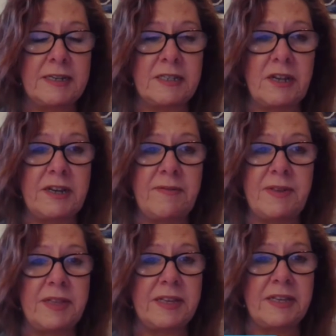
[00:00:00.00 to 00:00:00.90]
Because not
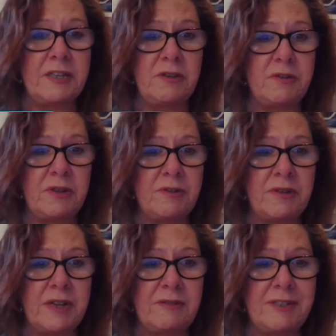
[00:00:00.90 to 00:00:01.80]
everything that
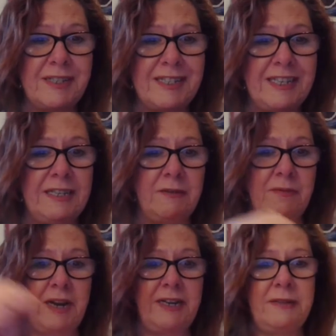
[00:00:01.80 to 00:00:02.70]
you're allowed to see,
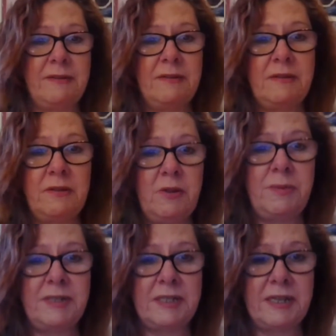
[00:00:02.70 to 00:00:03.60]
right?
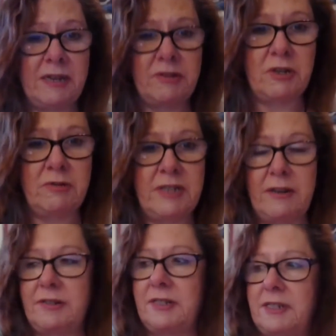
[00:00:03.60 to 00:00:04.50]
Nobody's allowed to go
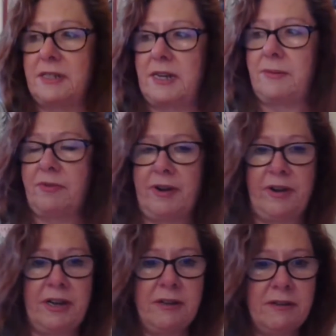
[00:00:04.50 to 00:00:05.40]
down into the
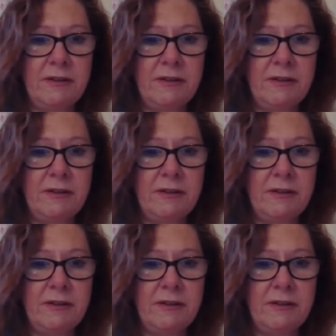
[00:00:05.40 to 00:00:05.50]
library.